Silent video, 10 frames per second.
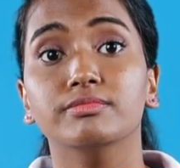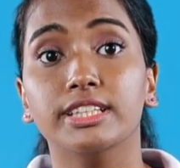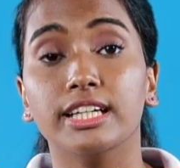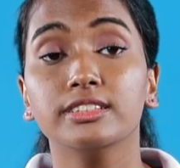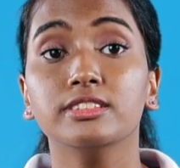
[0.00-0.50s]

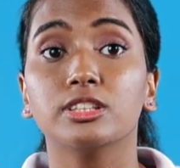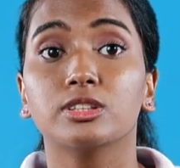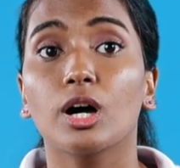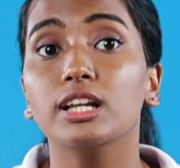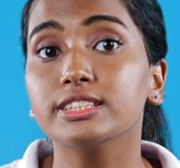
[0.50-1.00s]
Then, the
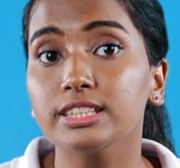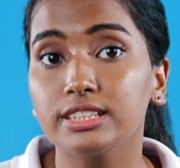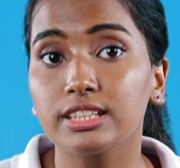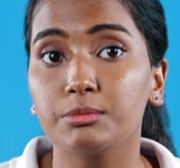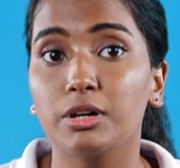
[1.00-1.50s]
royalty
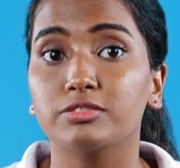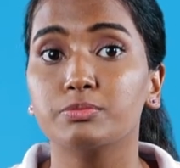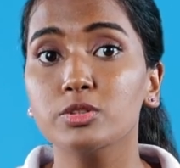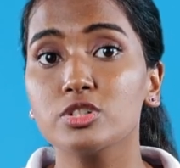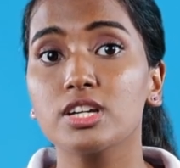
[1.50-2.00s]
income of
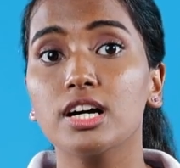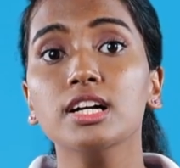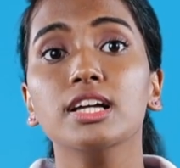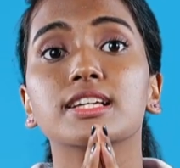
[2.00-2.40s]
Pooja